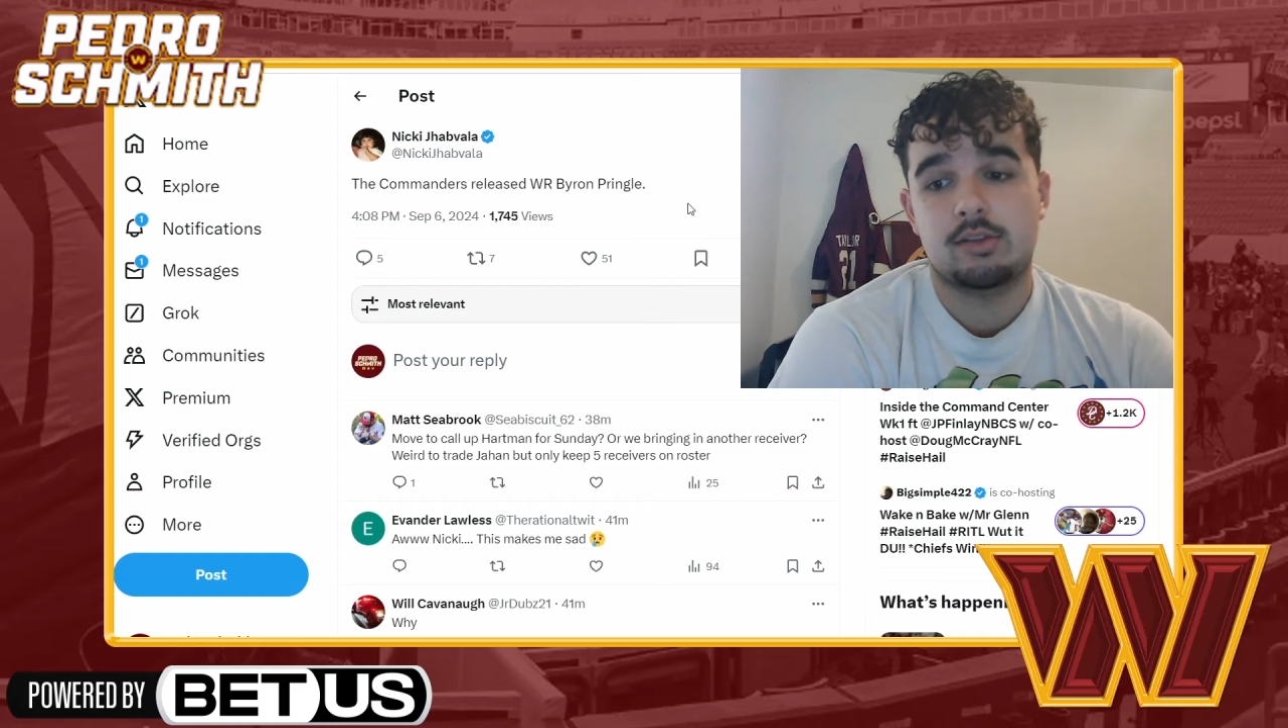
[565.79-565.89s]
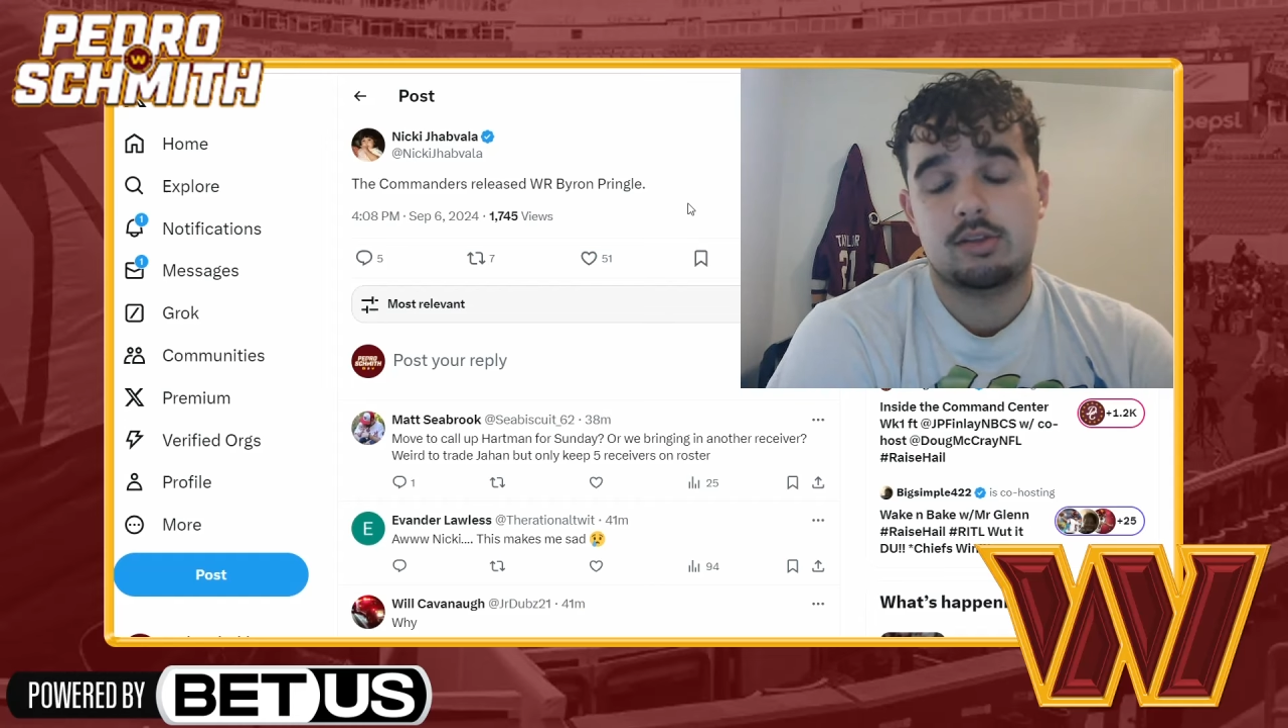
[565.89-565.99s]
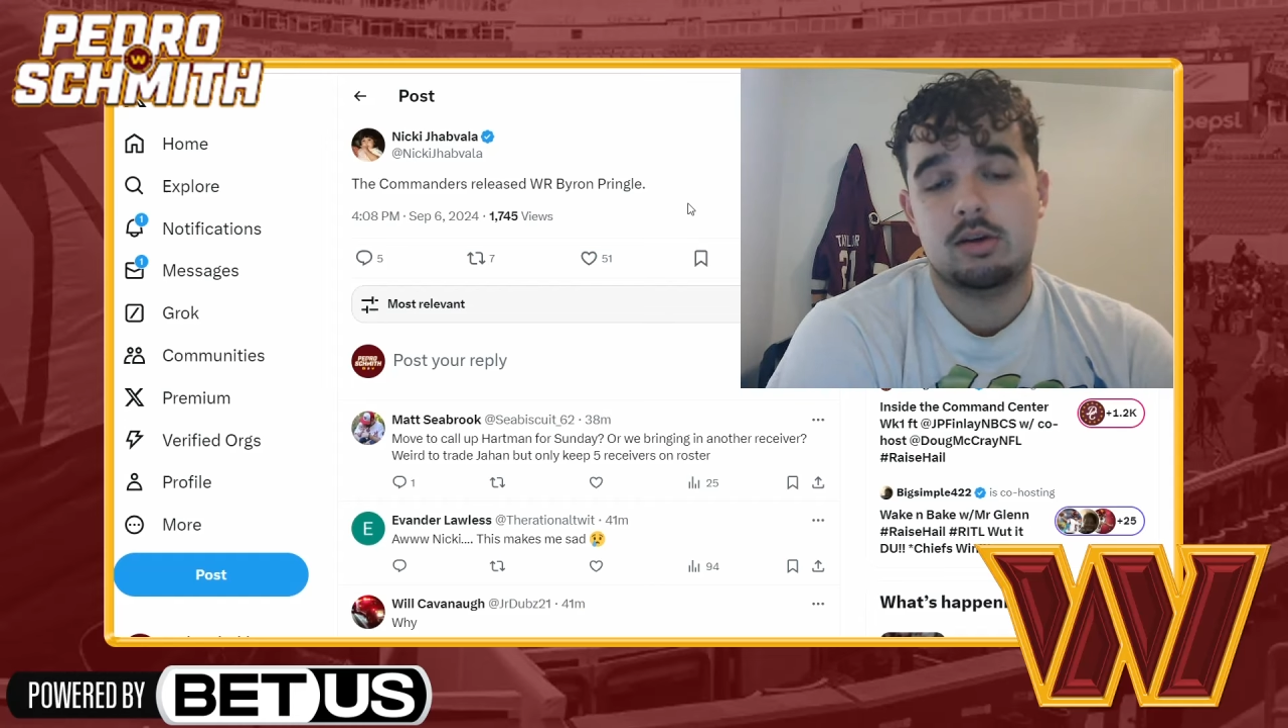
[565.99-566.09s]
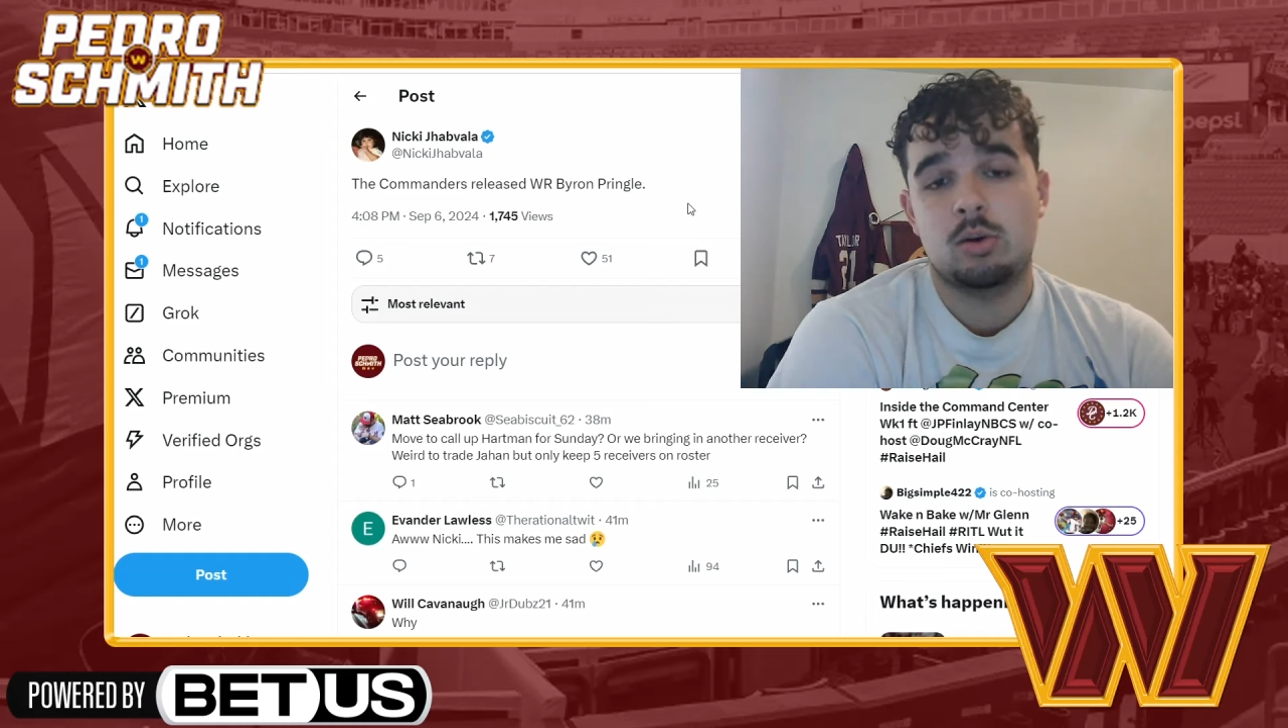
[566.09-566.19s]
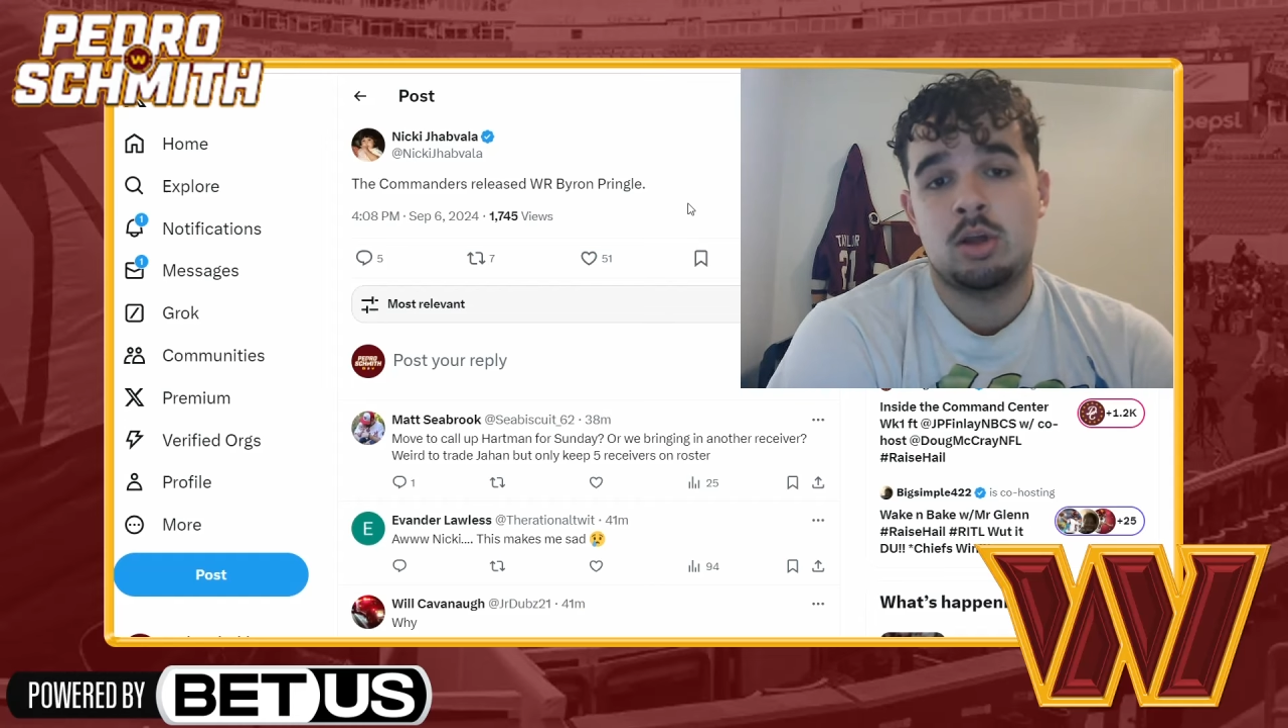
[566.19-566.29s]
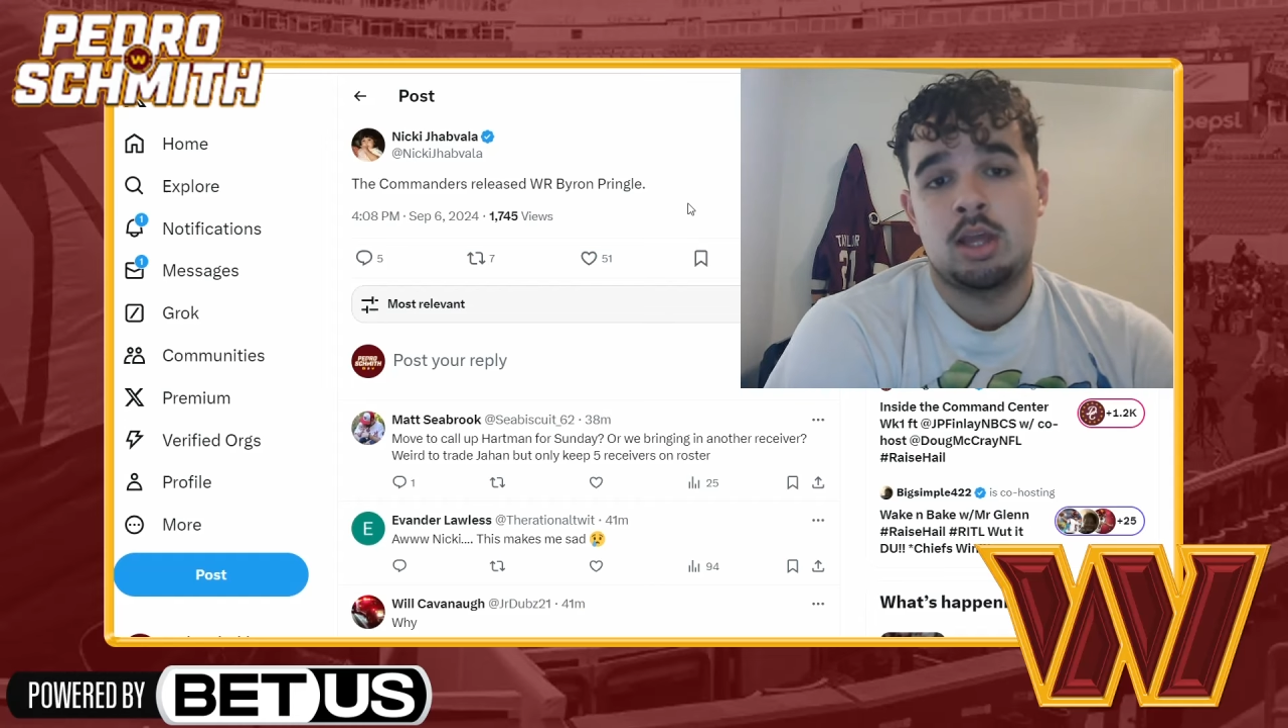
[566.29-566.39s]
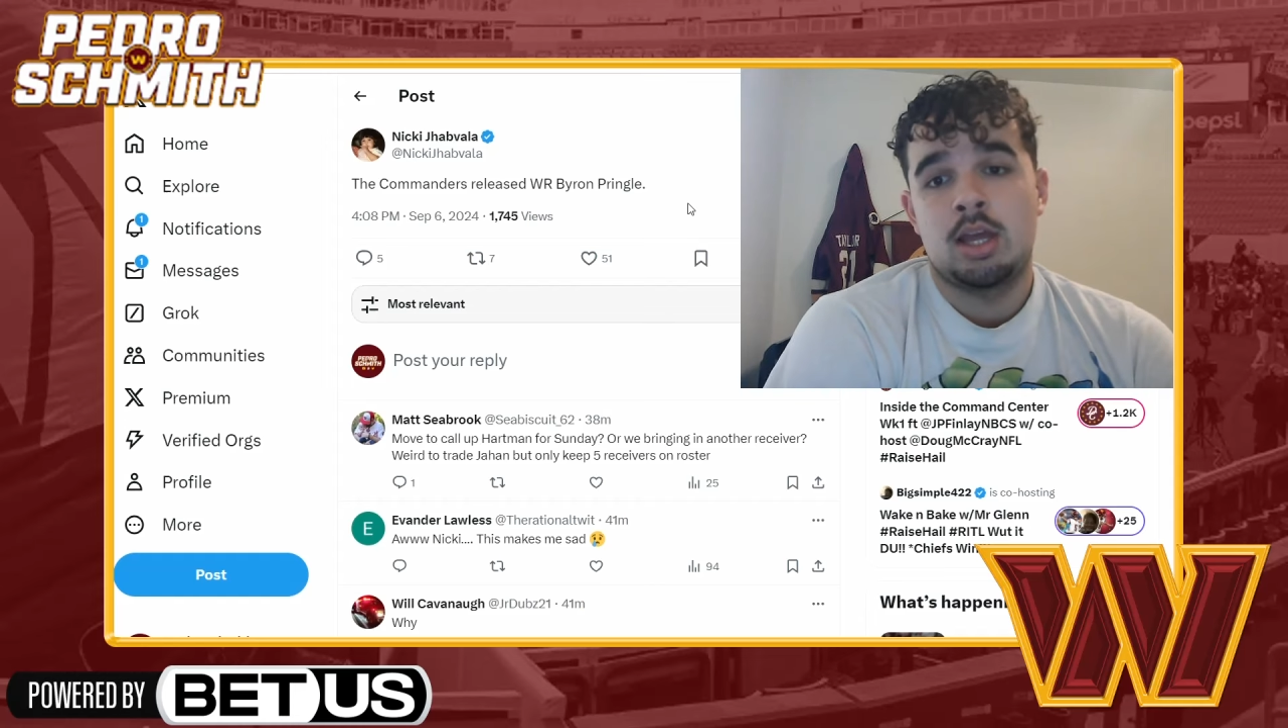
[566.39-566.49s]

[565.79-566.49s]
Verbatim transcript: so